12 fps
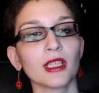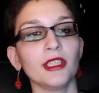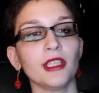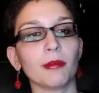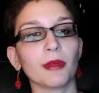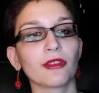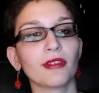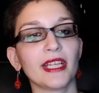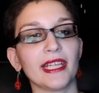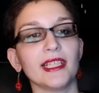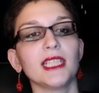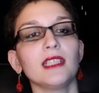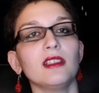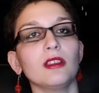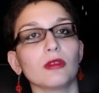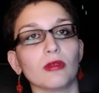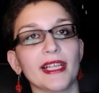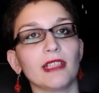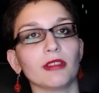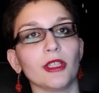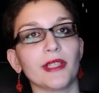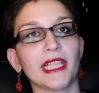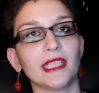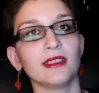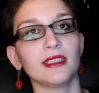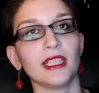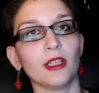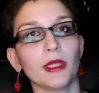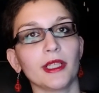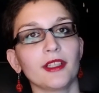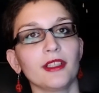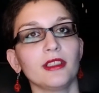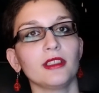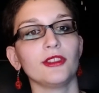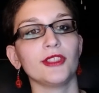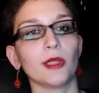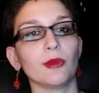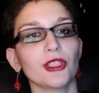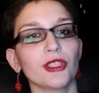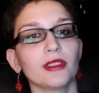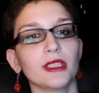Number 3, railroading. In a word, don't.